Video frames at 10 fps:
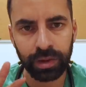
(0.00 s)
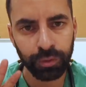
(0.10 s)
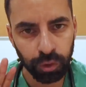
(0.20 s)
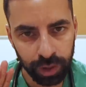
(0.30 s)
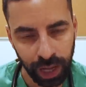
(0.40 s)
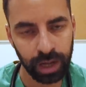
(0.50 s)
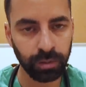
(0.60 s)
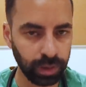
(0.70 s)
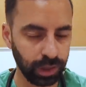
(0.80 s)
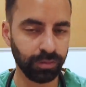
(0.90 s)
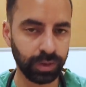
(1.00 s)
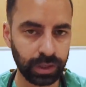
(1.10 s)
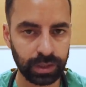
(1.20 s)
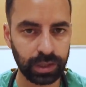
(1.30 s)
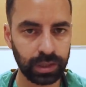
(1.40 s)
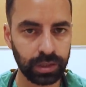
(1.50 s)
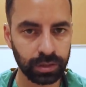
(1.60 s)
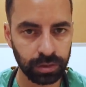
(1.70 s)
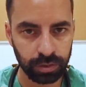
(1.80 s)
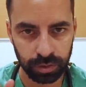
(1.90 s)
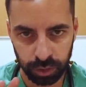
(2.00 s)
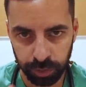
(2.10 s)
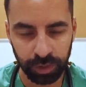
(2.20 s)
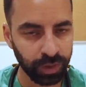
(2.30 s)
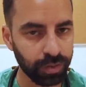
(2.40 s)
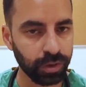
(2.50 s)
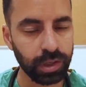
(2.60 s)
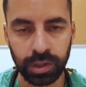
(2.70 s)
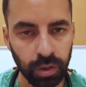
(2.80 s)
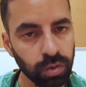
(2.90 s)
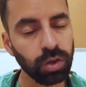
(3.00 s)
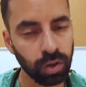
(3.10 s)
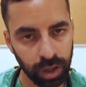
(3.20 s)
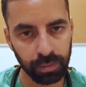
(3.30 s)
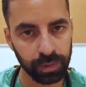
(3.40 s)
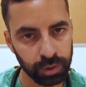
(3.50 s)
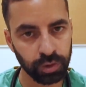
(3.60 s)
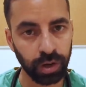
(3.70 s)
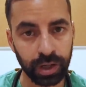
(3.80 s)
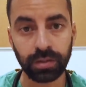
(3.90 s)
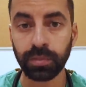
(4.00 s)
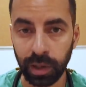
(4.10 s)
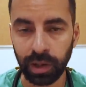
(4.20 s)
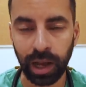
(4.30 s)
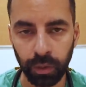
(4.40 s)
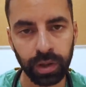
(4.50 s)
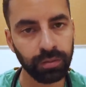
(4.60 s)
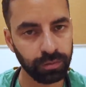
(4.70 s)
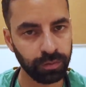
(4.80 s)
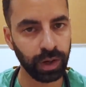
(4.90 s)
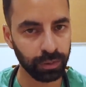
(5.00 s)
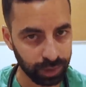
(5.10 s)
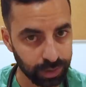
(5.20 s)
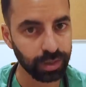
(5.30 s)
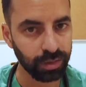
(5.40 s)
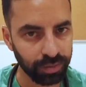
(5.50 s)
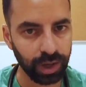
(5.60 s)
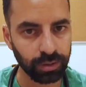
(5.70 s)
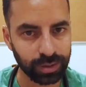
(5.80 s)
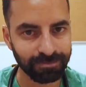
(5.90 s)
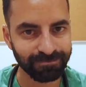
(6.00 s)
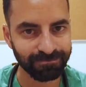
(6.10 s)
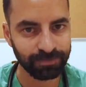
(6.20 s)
If you're an animal lover, do me a favor and don't look up the trials about how we found this stuff out.